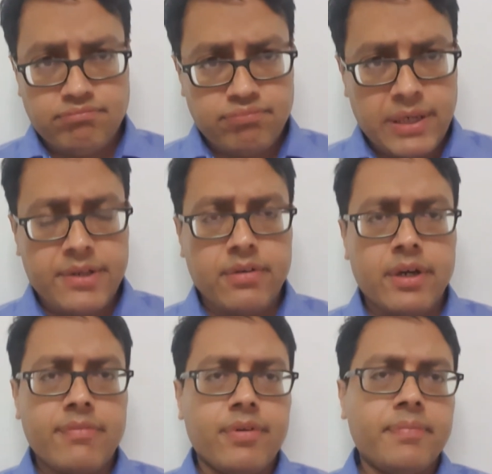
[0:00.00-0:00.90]

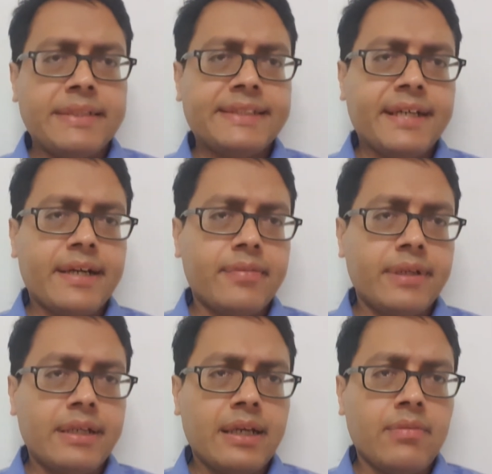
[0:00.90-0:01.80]
particularly for
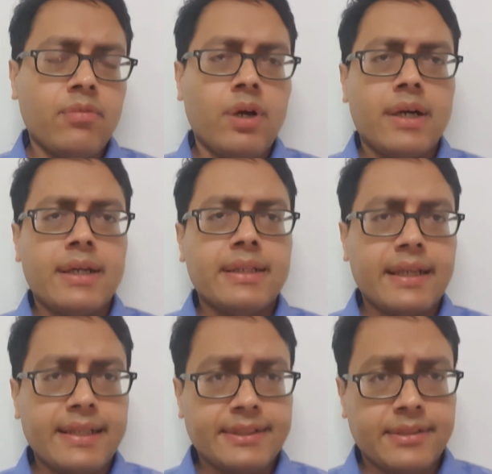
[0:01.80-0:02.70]
BCR-ABL1 in the
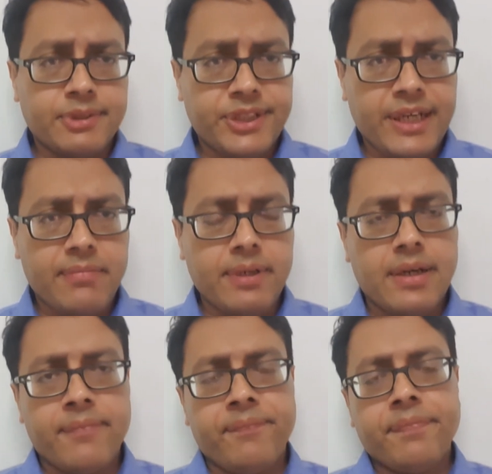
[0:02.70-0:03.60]
cases of CML.